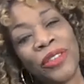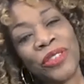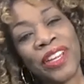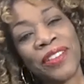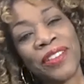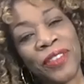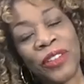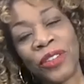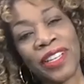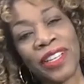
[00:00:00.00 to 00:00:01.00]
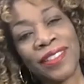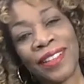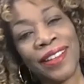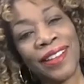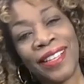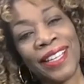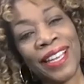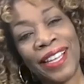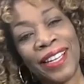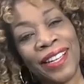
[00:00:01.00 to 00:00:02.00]
I was trying to figure, because
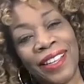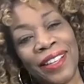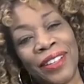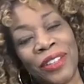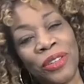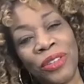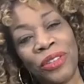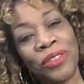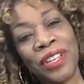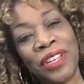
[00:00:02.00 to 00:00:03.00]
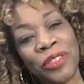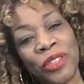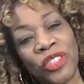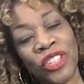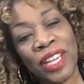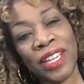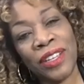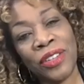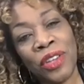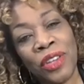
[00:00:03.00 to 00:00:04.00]
again, you never
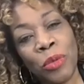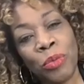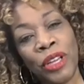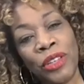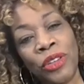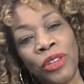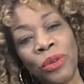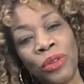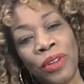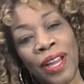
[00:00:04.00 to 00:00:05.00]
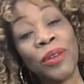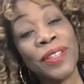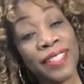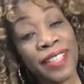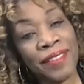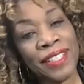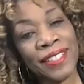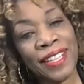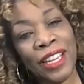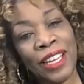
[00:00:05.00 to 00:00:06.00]
change. But I was
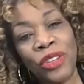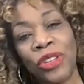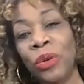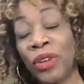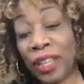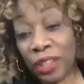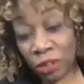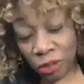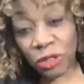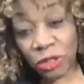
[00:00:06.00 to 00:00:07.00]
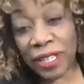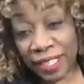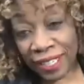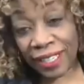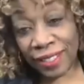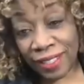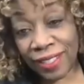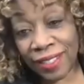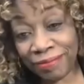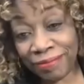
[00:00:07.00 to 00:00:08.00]
17. You were in your
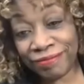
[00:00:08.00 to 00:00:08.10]
20s.